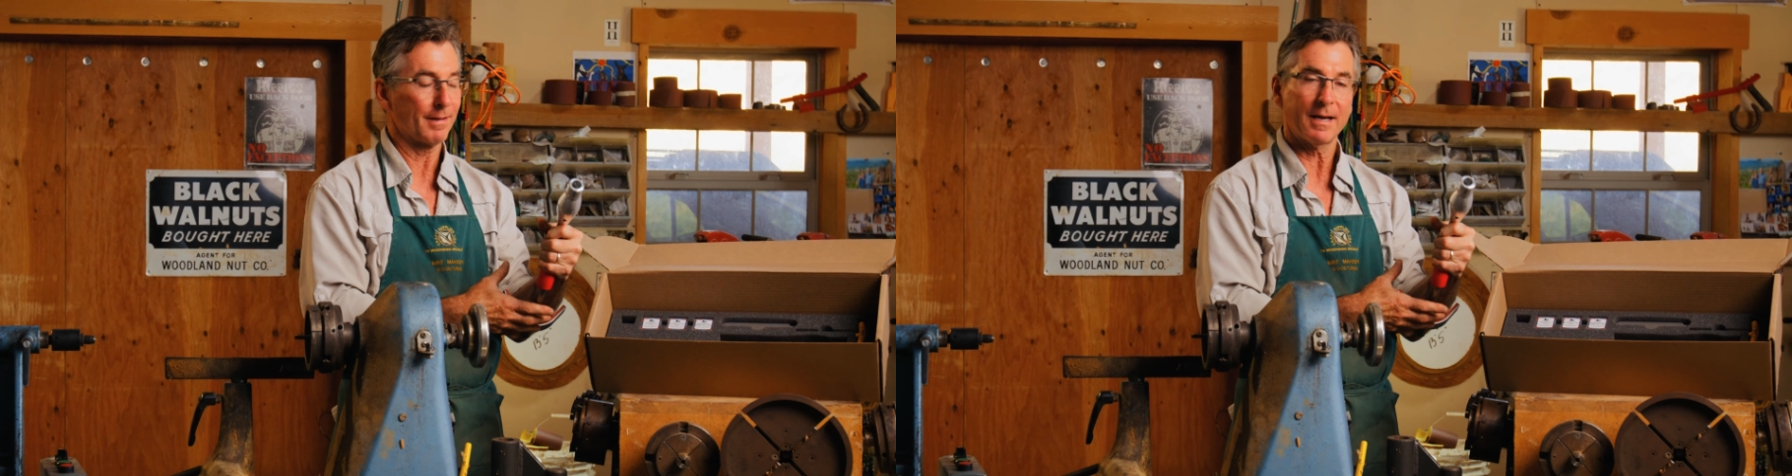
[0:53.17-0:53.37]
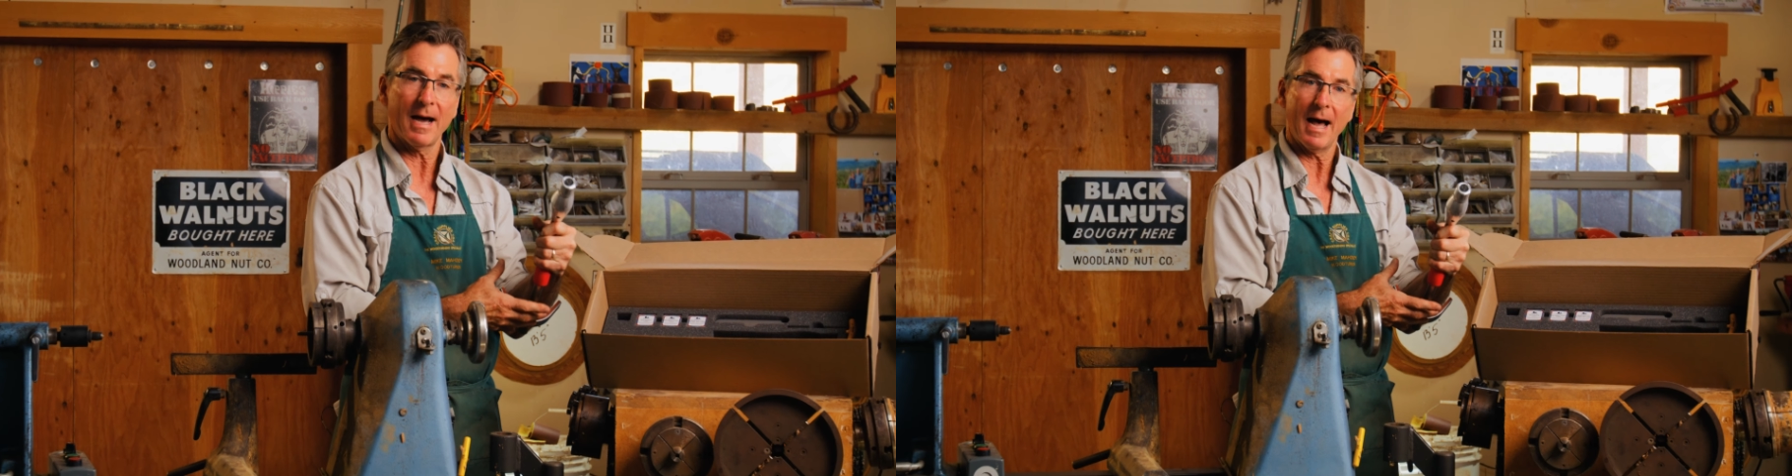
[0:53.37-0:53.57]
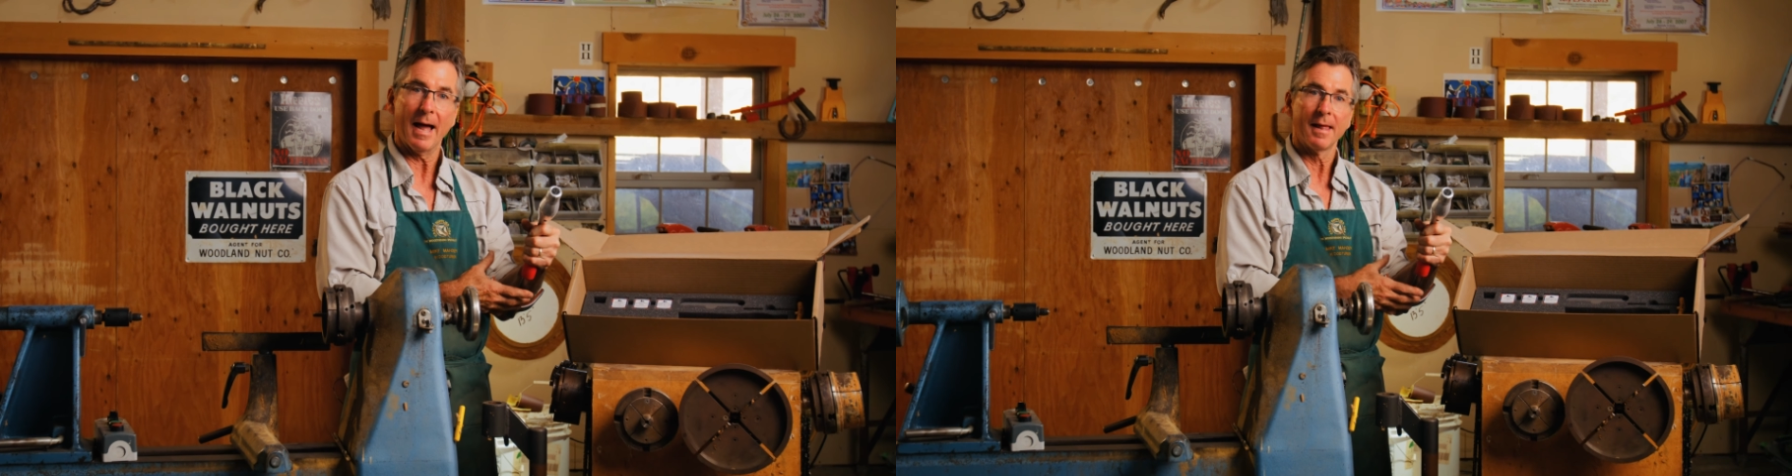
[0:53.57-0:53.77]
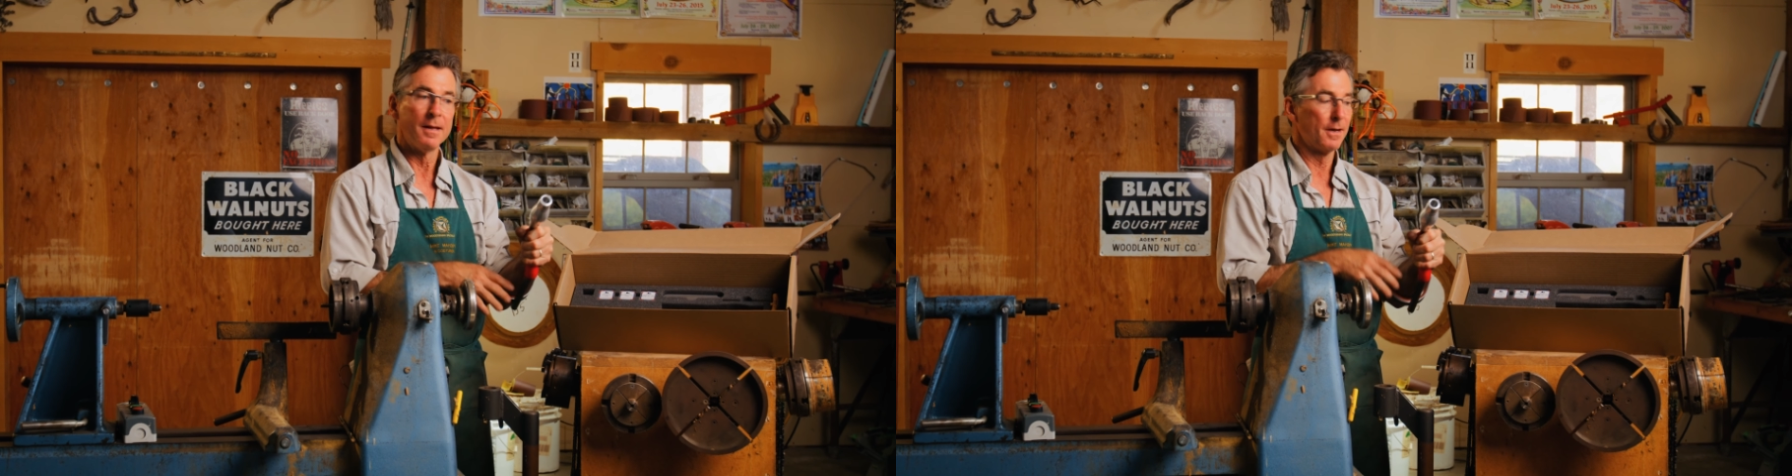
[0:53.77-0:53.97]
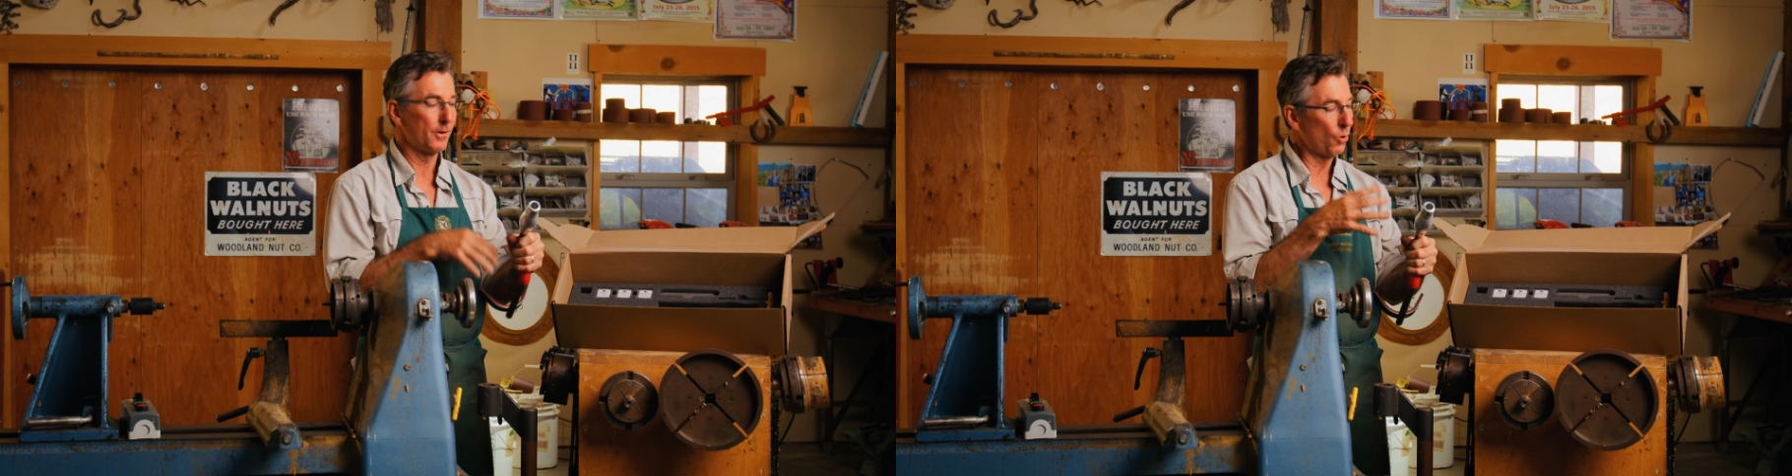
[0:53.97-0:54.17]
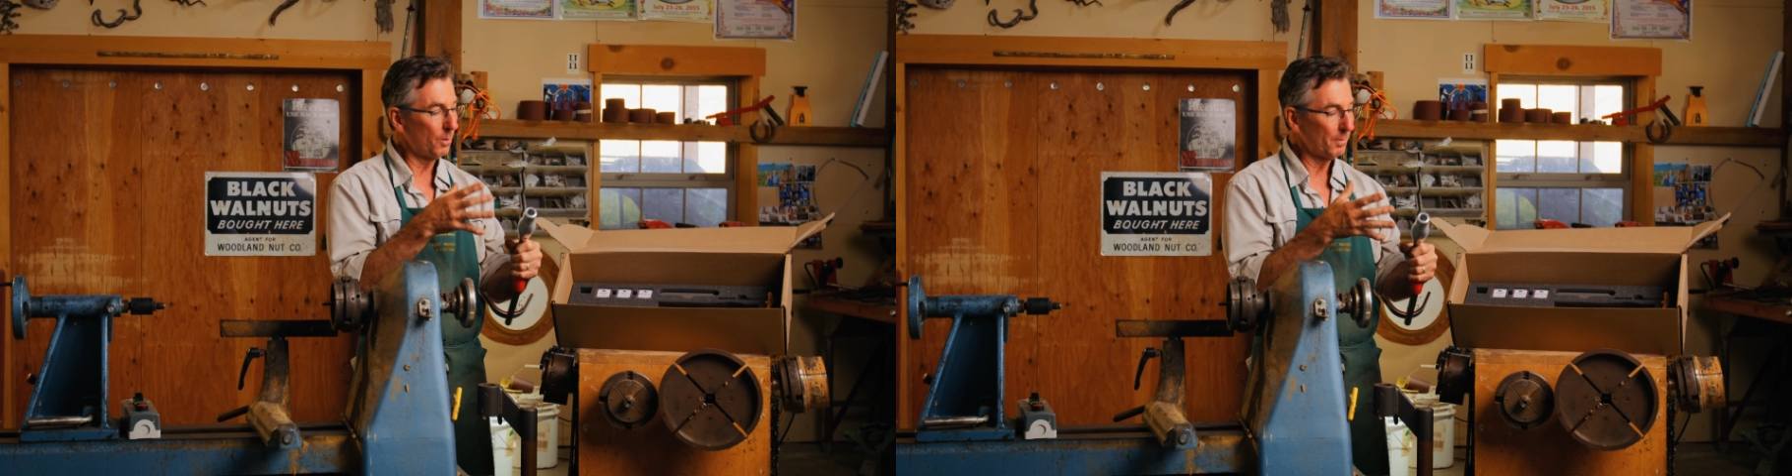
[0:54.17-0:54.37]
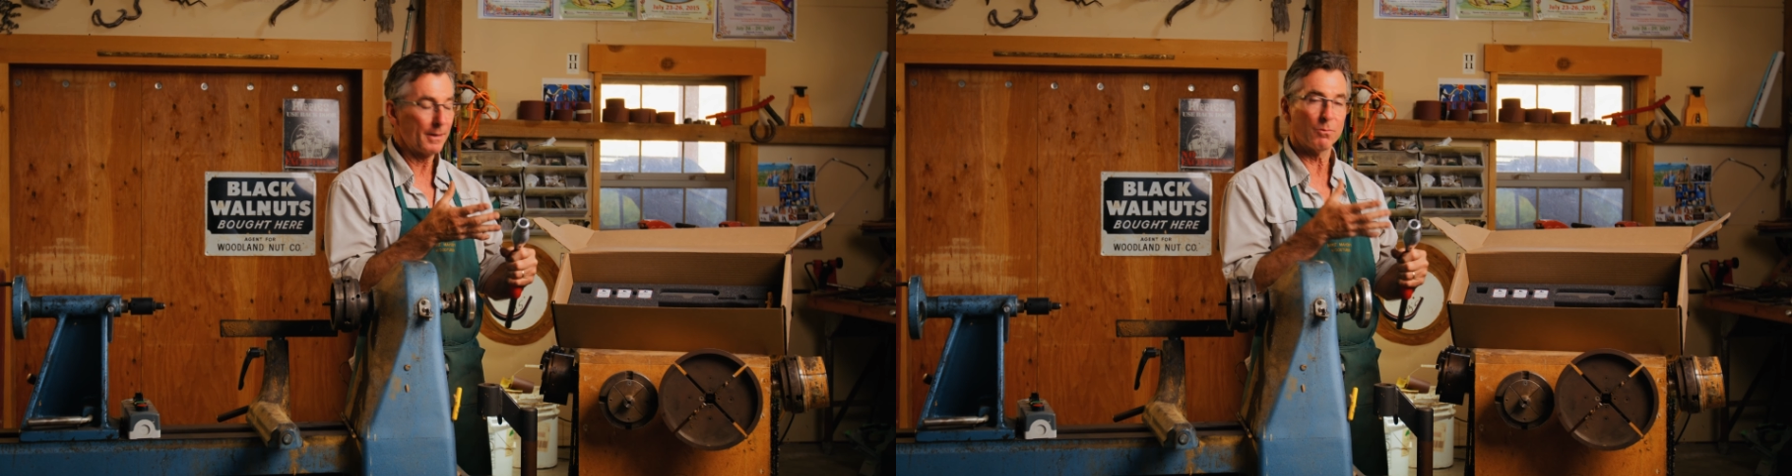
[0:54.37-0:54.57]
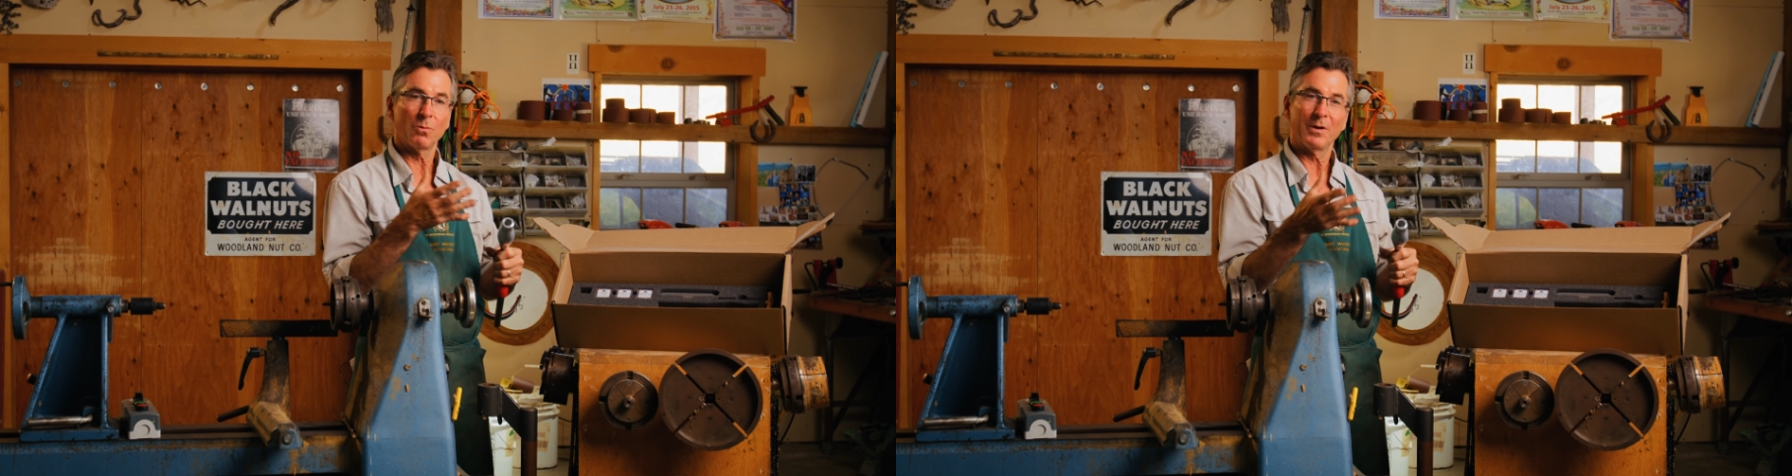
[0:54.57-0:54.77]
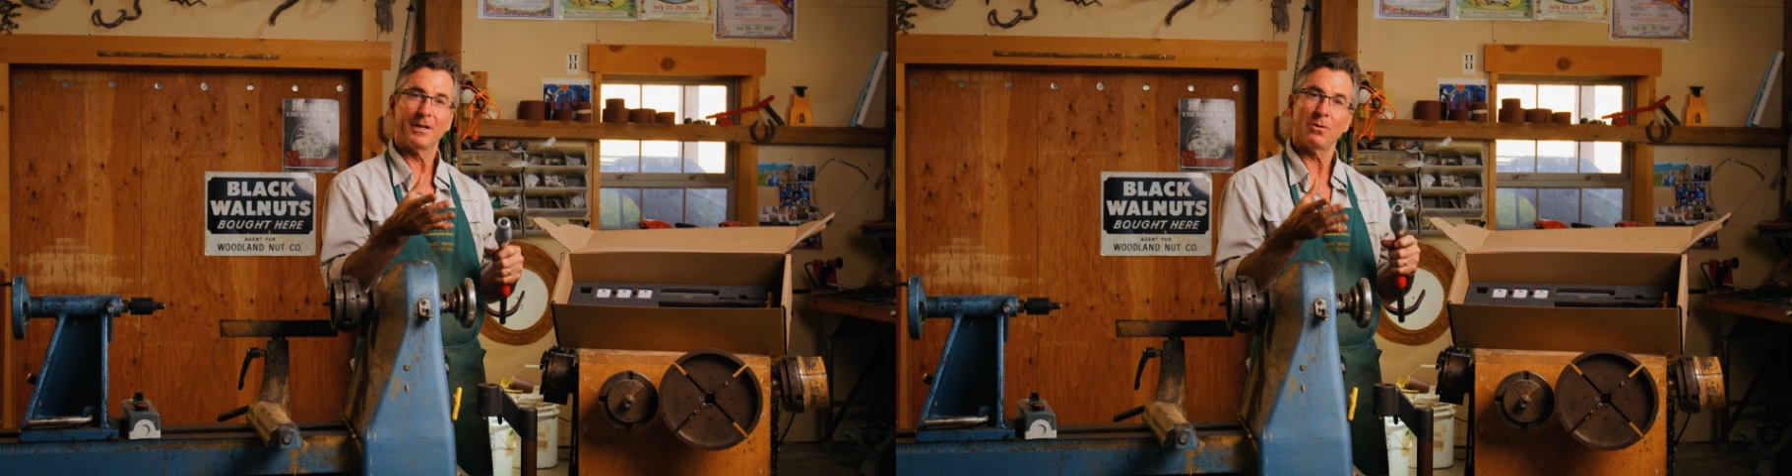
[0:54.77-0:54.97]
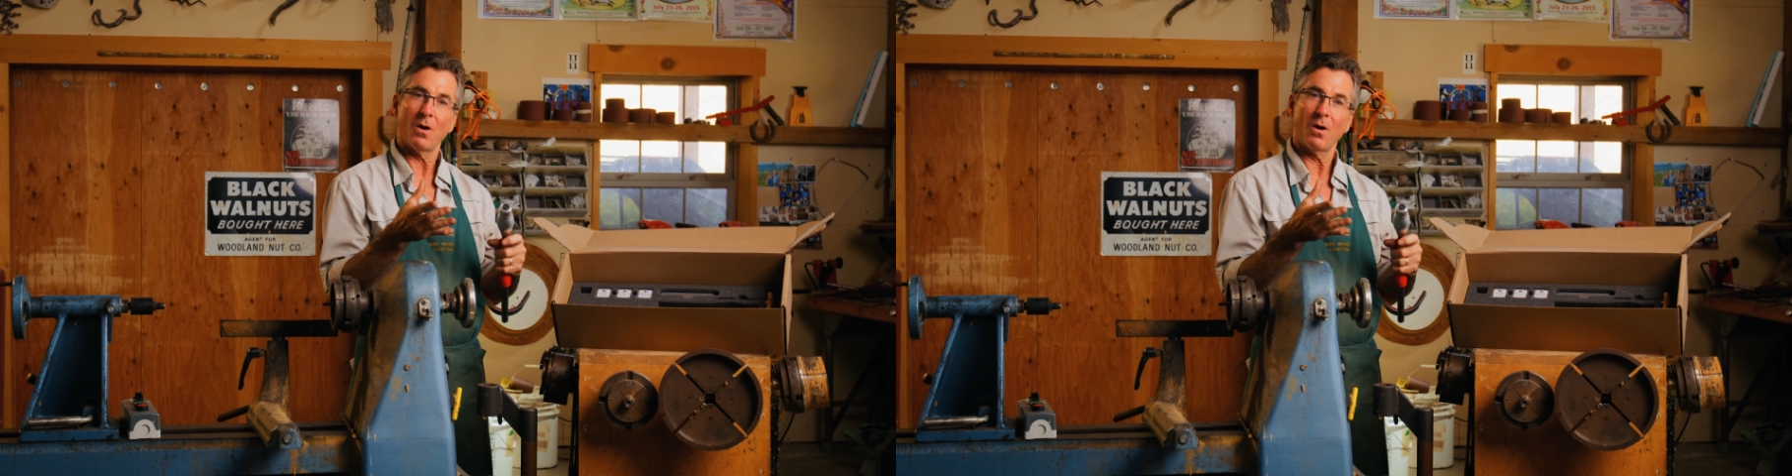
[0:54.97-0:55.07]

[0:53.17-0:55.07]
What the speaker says: cut. Normally when we do